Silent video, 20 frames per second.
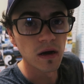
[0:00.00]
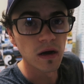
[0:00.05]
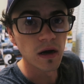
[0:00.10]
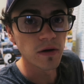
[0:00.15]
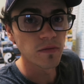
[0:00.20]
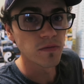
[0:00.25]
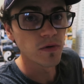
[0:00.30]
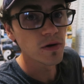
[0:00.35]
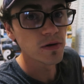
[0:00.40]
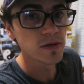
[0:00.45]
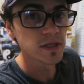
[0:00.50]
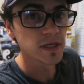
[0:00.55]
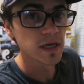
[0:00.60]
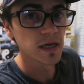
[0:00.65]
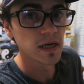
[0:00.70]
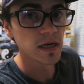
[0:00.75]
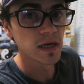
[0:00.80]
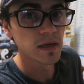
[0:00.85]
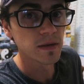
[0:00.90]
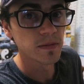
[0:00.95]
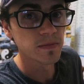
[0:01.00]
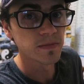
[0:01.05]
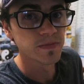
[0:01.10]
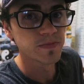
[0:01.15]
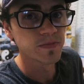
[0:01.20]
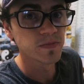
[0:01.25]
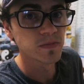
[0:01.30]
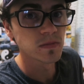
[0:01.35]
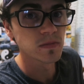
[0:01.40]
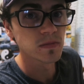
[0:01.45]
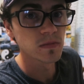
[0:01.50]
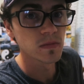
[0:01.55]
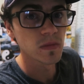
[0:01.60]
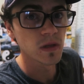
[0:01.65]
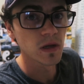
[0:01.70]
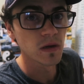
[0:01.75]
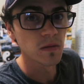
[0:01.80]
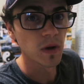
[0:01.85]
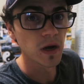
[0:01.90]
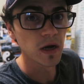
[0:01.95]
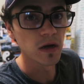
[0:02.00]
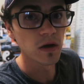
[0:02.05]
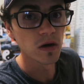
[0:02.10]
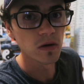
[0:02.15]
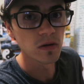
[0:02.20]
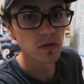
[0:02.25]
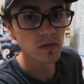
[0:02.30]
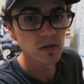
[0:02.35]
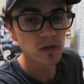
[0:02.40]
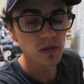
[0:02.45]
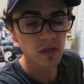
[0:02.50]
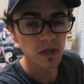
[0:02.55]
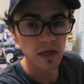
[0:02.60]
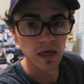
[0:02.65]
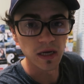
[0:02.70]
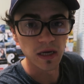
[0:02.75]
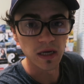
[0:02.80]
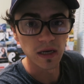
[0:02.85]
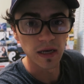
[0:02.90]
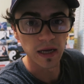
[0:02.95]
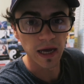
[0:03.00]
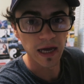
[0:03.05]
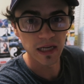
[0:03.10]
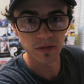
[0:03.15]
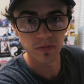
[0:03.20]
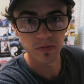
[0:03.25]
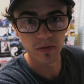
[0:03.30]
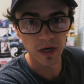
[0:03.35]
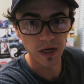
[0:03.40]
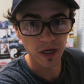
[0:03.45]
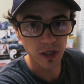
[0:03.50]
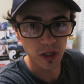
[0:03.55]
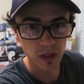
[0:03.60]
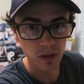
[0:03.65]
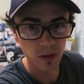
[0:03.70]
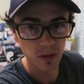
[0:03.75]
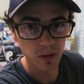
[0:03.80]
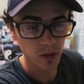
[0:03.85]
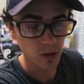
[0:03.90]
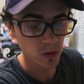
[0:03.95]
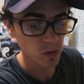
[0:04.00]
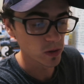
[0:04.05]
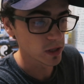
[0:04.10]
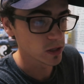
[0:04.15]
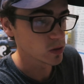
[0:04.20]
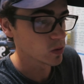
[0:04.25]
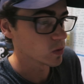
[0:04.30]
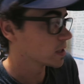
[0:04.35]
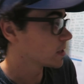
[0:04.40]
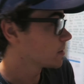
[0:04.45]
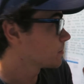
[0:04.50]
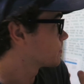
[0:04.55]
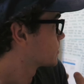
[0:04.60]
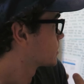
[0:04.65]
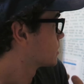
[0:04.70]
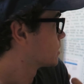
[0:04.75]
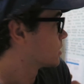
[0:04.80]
I wrote down my goals and aspirations for 2020,